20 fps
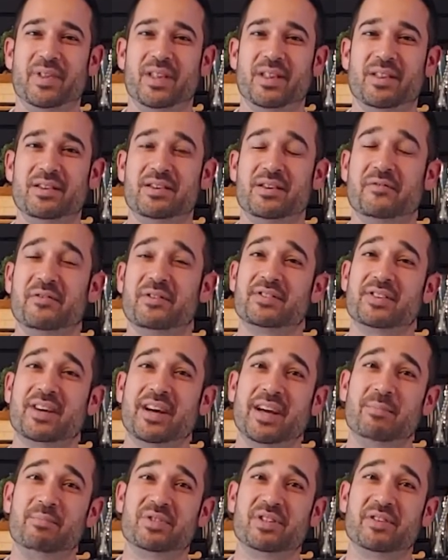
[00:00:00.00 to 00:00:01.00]
the different
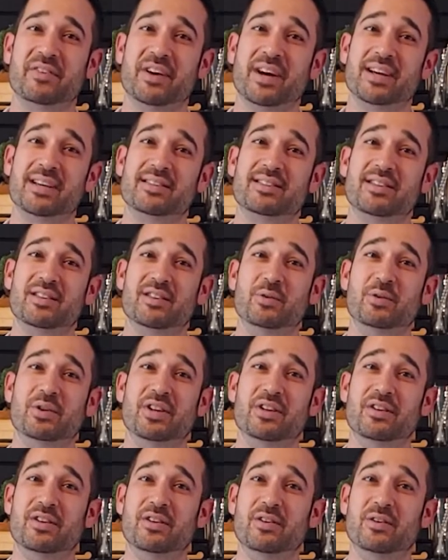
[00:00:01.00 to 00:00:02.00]
types of ice that you
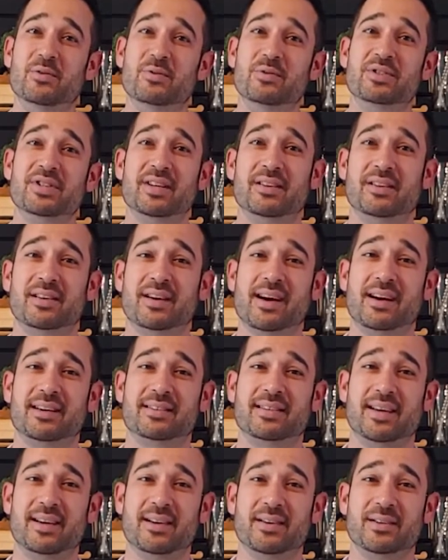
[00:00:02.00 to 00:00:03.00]
can use in
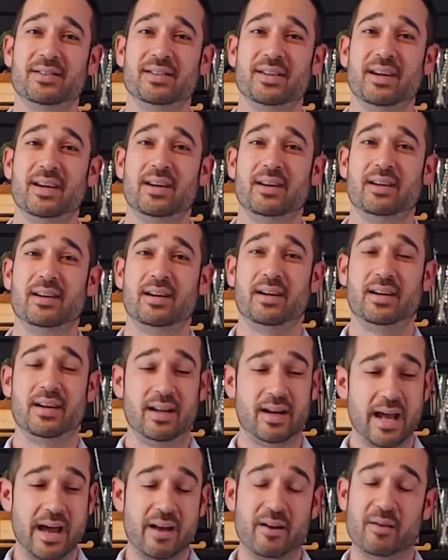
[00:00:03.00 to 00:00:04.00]
cocktails,
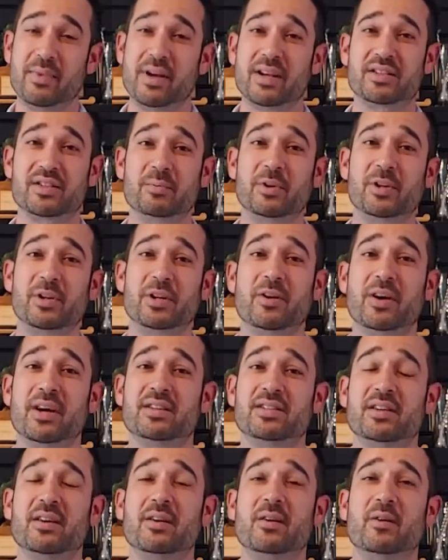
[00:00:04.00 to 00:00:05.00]
and how to make some clear
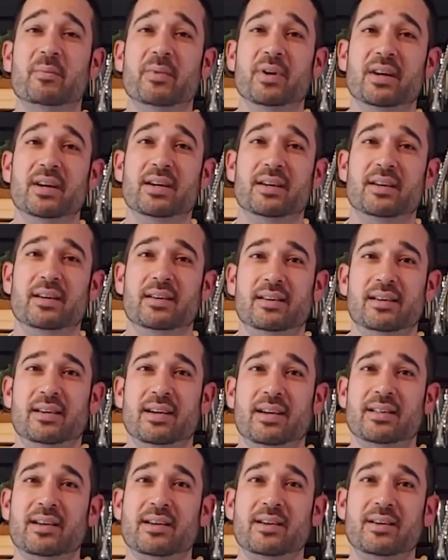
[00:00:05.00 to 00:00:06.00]
ice at home.
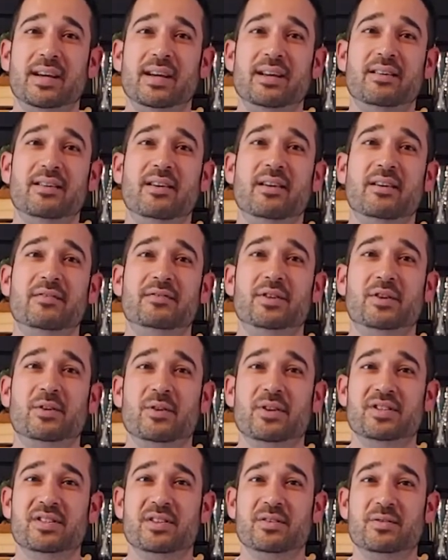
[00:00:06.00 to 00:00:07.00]
And then I'll hand it off to
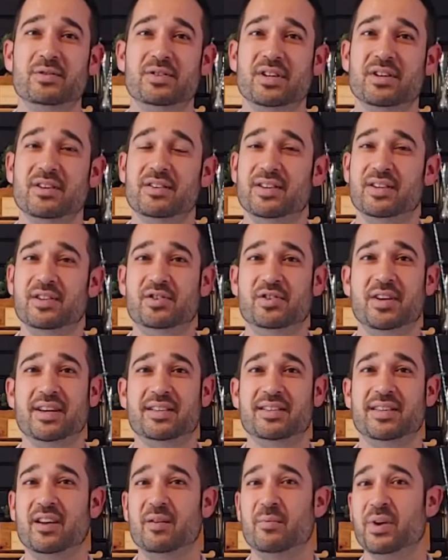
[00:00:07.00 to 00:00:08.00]
Kristen, who's going to teach you
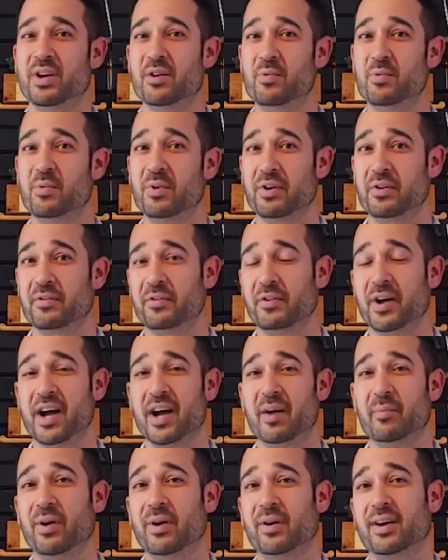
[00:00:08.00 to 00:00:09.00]
guys how to make a wonderful
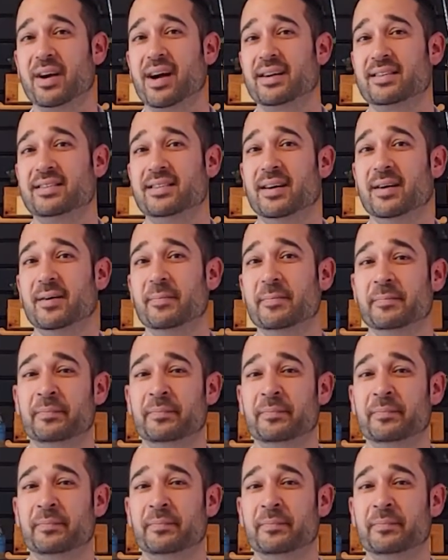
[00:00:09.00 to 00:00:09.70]
highball cocktail.